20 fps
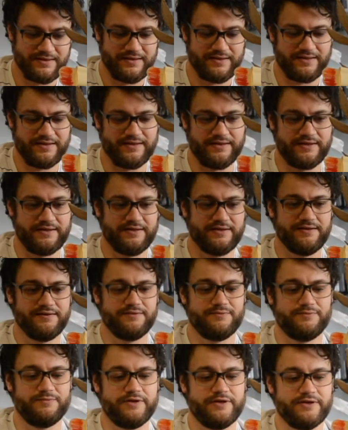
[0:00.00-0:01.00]
And then
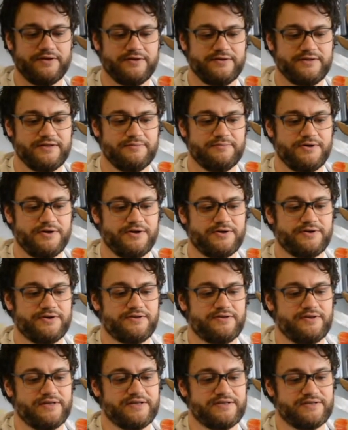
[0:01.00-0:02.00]
we hung them on our
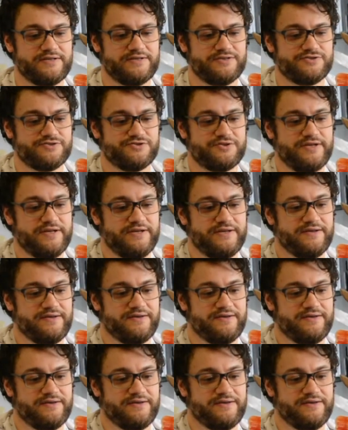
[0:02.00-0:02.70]
Lenten tree.